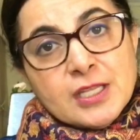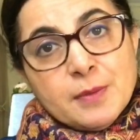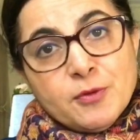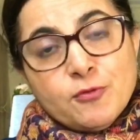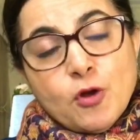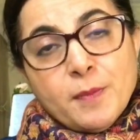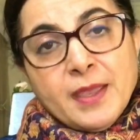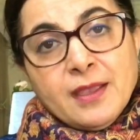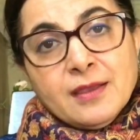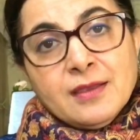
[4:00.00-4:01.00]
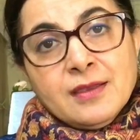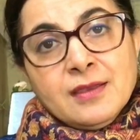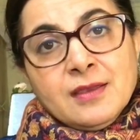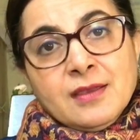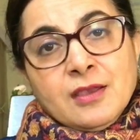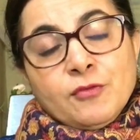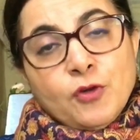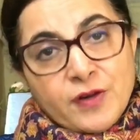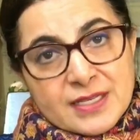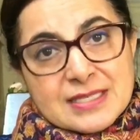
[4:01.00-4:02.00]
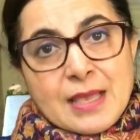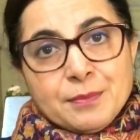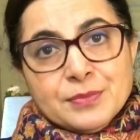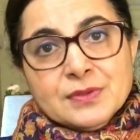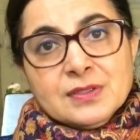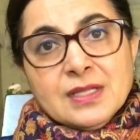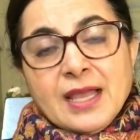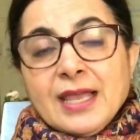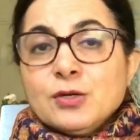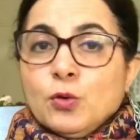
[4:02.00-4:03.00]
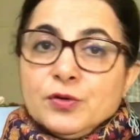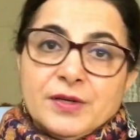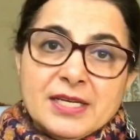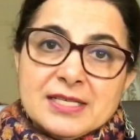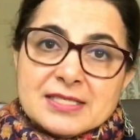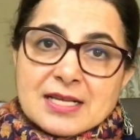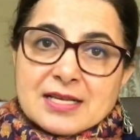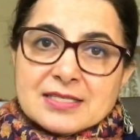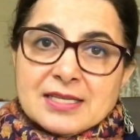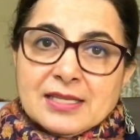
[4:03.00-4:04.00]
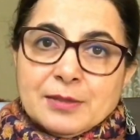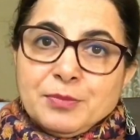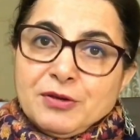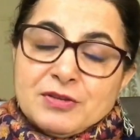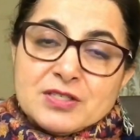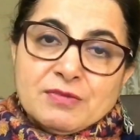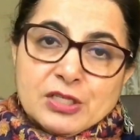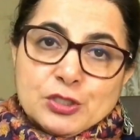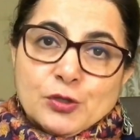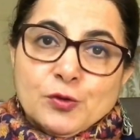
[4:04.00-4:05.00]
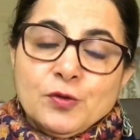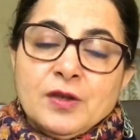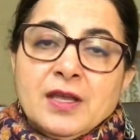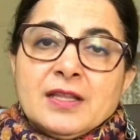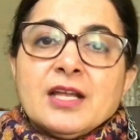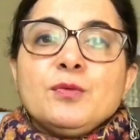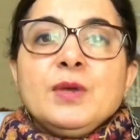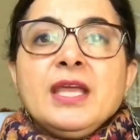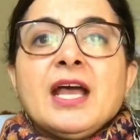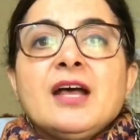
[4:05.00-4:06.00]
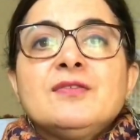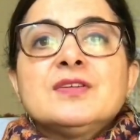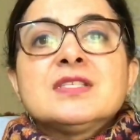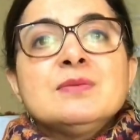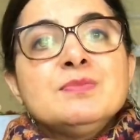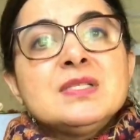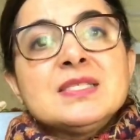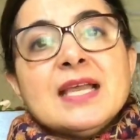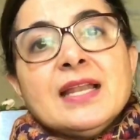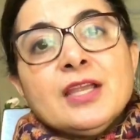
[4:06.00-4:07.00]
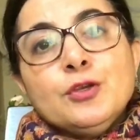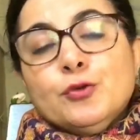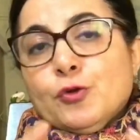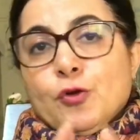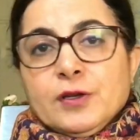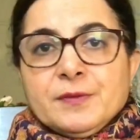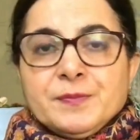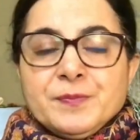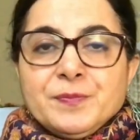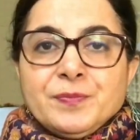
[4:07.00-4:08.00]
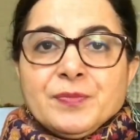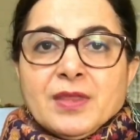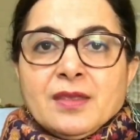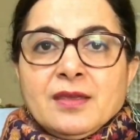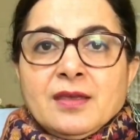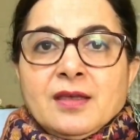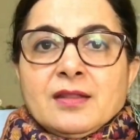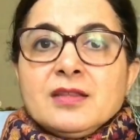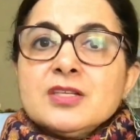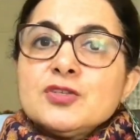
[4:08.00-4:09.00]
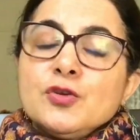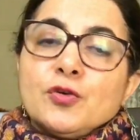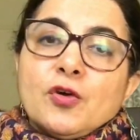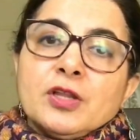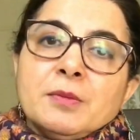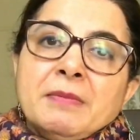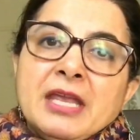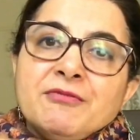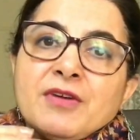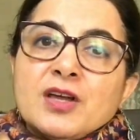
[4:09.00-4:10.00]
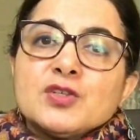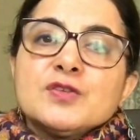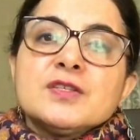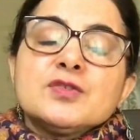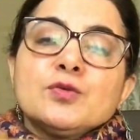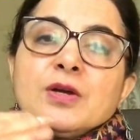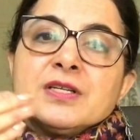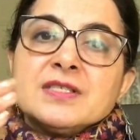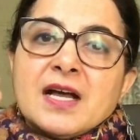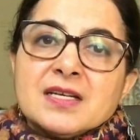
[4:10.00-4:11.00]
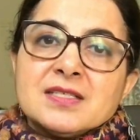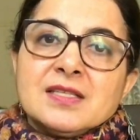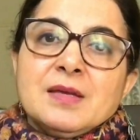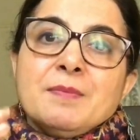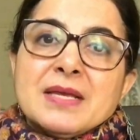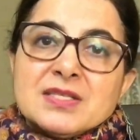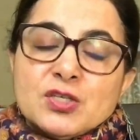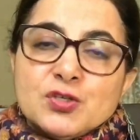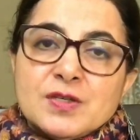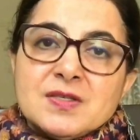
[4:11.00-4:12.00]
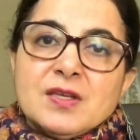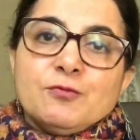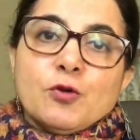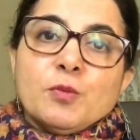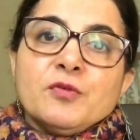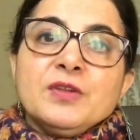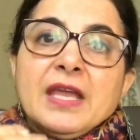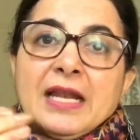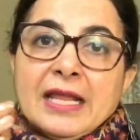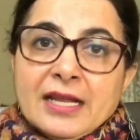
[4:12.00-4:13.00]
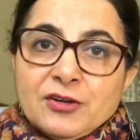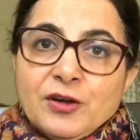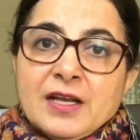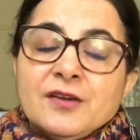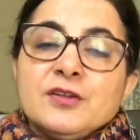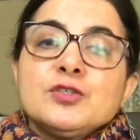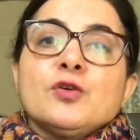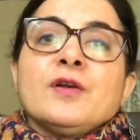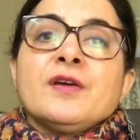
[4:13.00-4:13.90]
they are performing, for example, I had already discussed in the previous video that we have a simple cell like neuron. This neuron, the main function is to conduct the messages in form of the electric current or